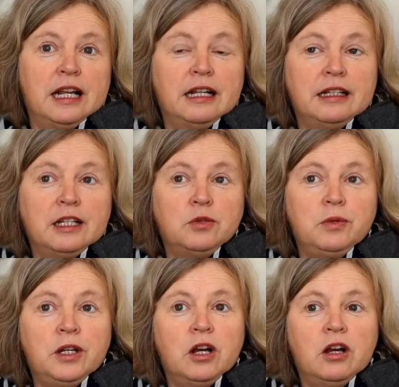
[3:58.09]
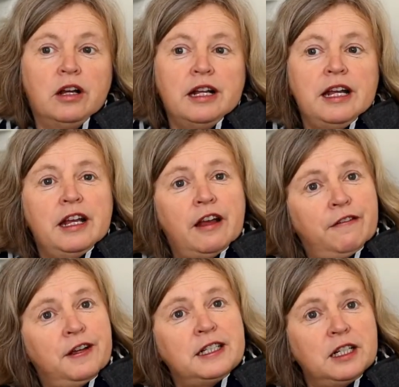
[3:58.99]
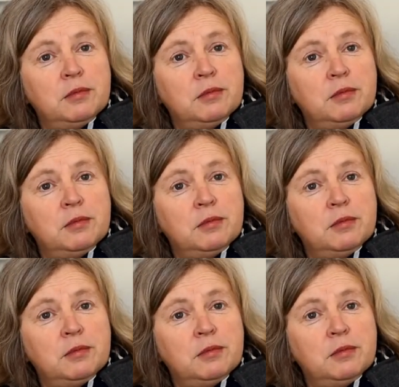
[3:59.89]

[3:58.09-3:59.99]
and that we are affecting